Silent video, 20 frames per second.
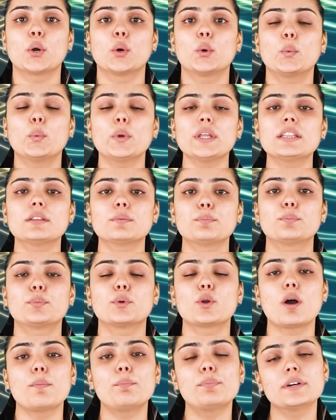With
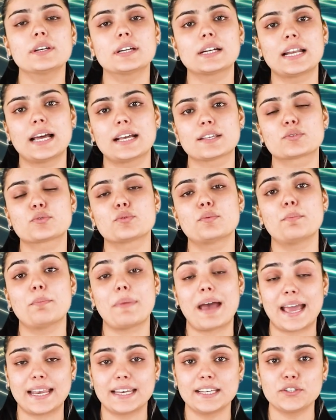proper classroom
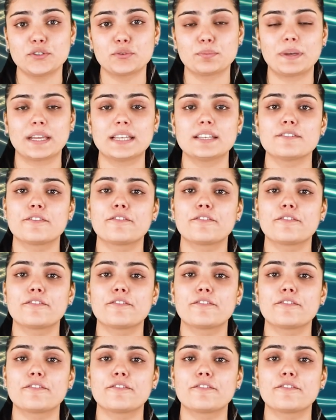management,